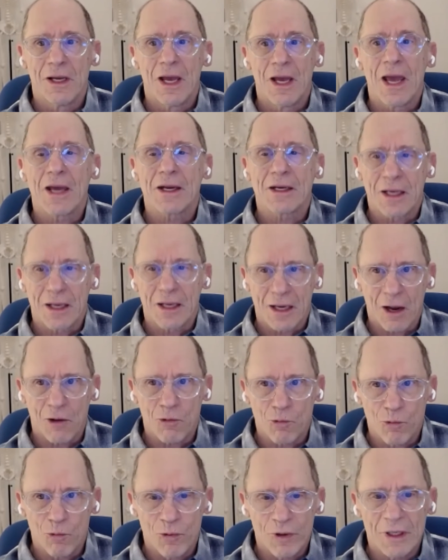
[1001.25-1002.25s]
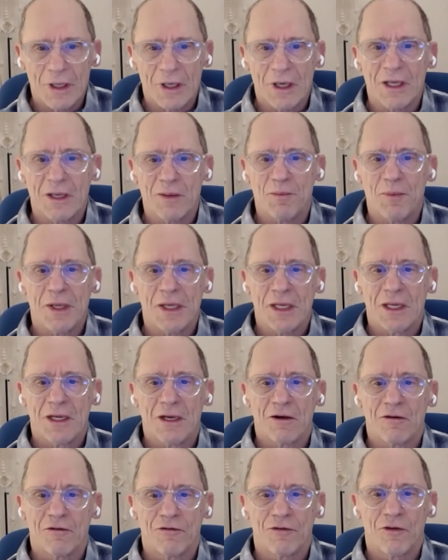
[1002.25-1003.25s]
And can I really be
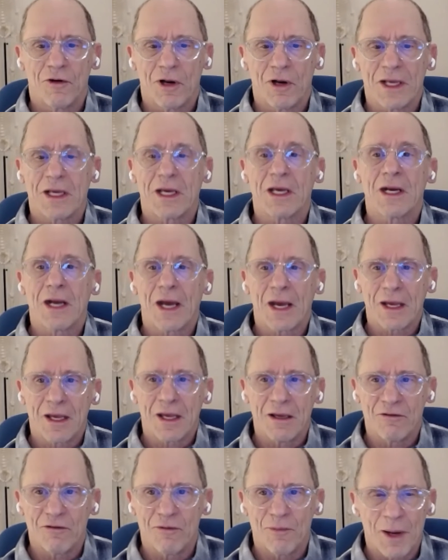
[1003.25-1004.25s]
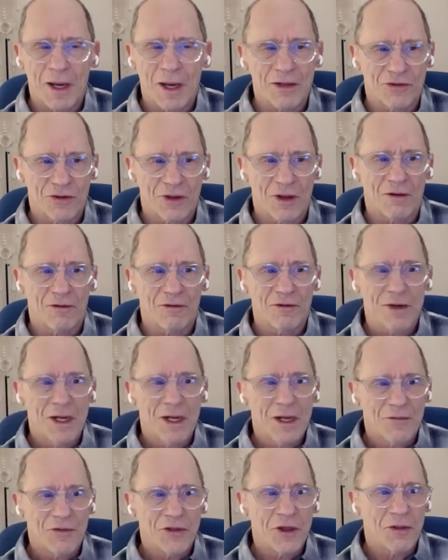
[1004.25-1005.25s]
here fully? Can I give myself
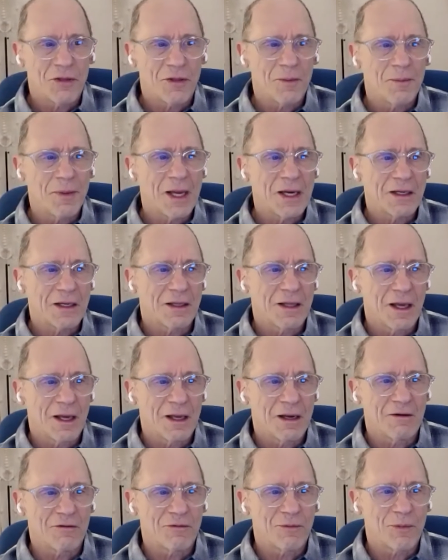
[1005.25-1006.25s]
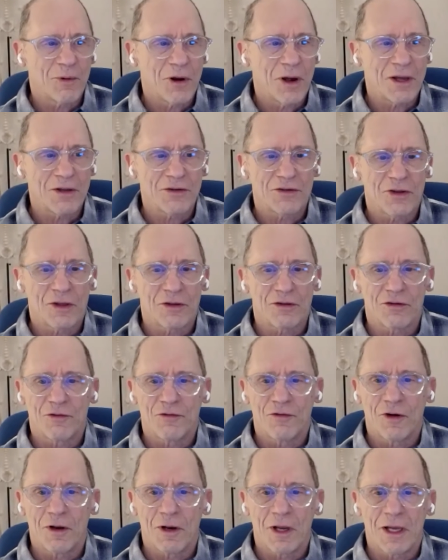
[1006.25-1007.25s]
to the meditative process
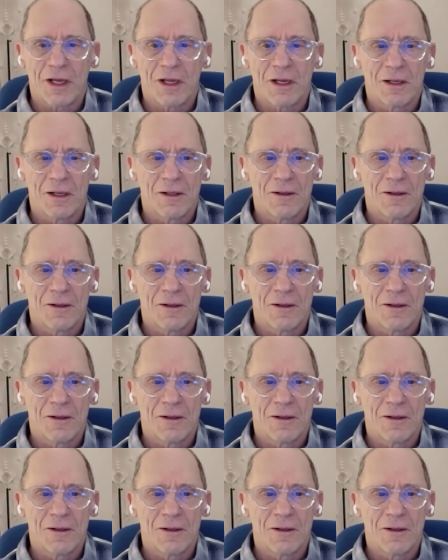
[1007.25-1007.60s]
fully?